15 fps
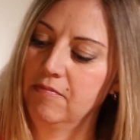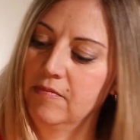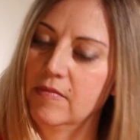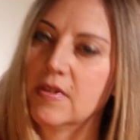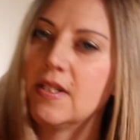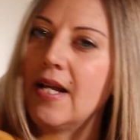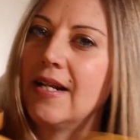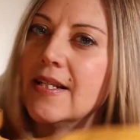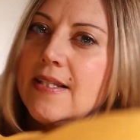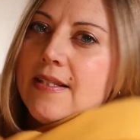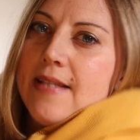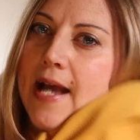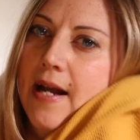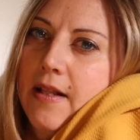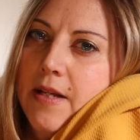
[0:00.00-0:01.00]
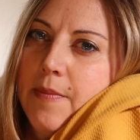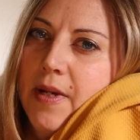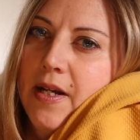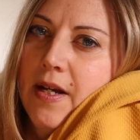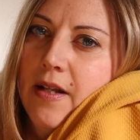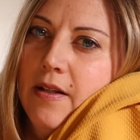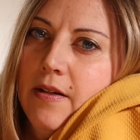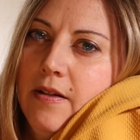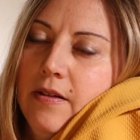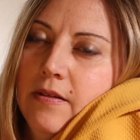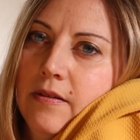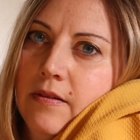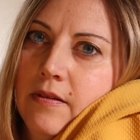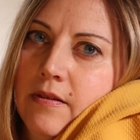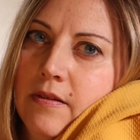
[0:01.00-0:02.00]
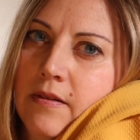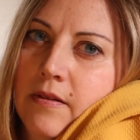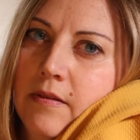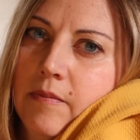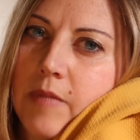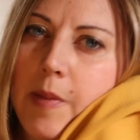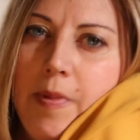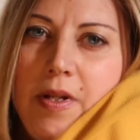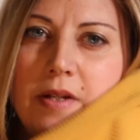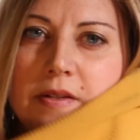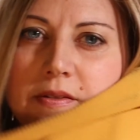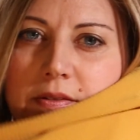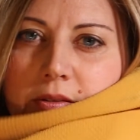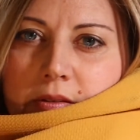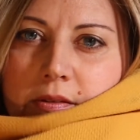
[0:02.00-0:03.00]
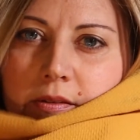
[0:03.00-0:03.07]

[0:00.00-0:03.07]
It's not exactly my color. Maybe it is.